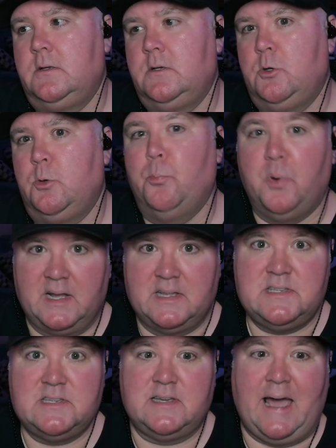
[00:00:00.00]

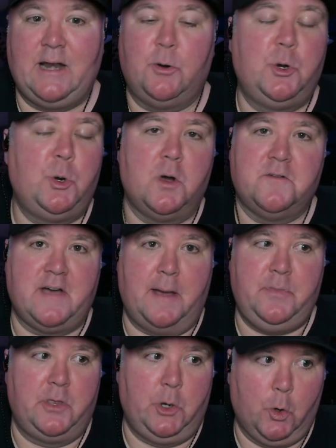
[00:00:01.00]
But I don't know if I'm
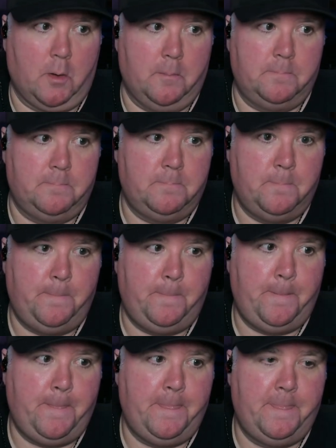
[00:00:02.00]
the norm,
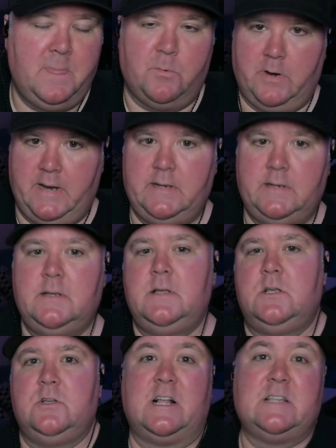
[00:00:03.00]
right?
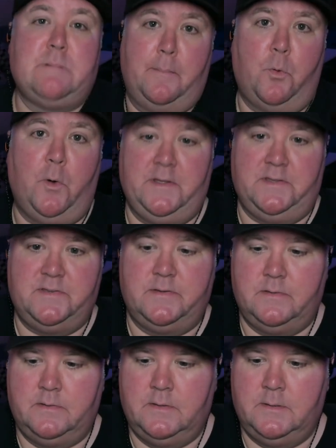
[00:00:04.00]
That's my point.
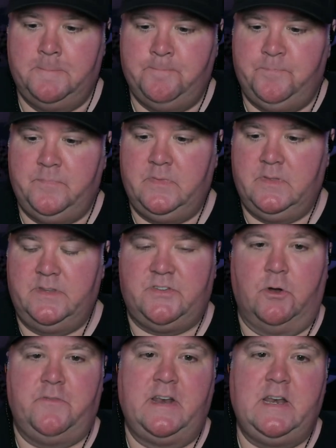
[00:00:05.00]
So
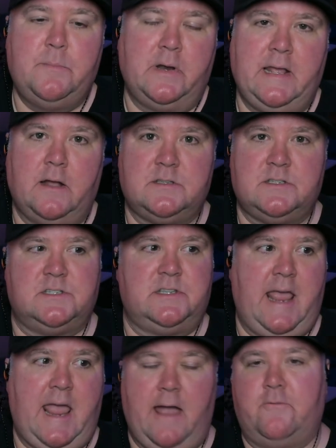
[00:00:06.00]
if anybody else is an
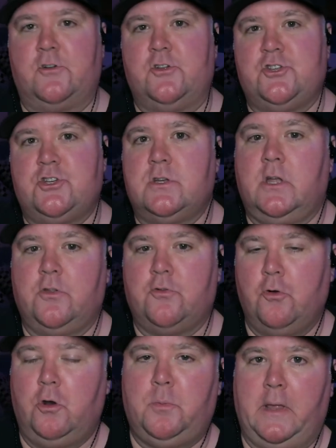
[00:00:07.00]
average
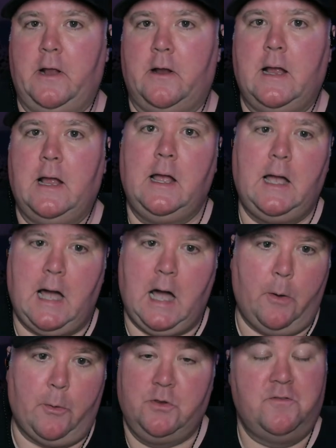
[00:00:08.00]
controller player,
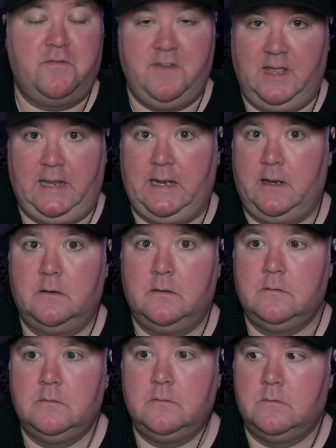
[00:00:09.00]
how are you feeling?
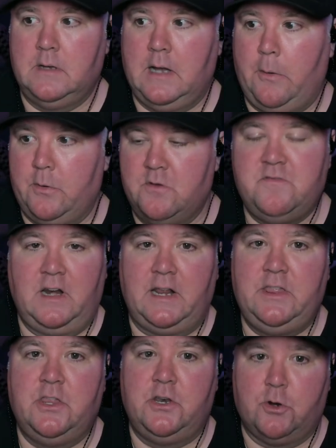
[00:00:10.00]
How are you
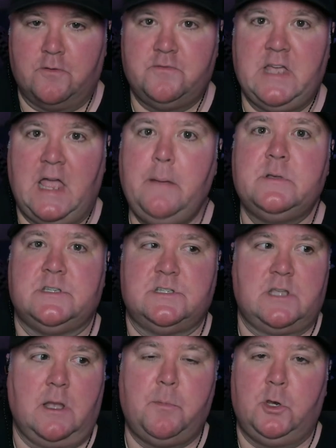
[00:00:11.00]
feeling the nerf to aim
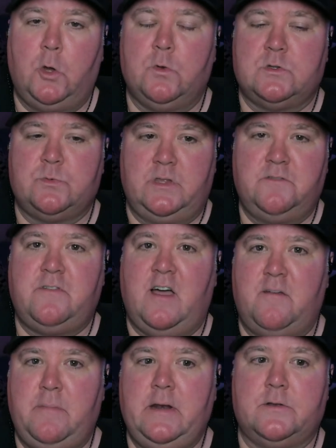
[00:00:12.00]
assist up close within
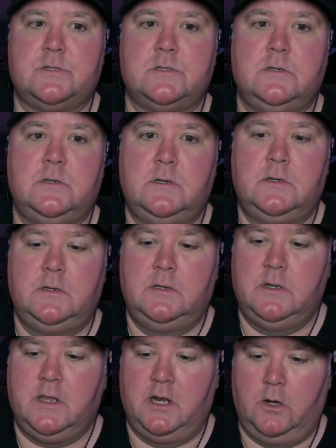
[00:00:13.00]
5 meters?
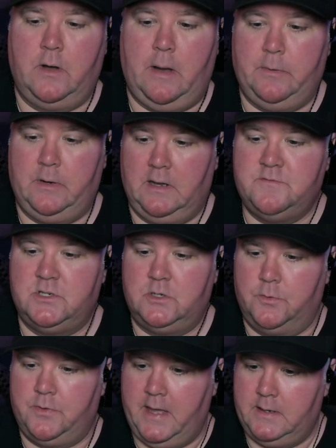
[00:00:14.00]
I would love to
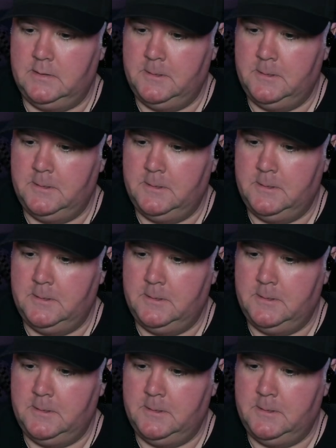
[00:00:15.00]
know that.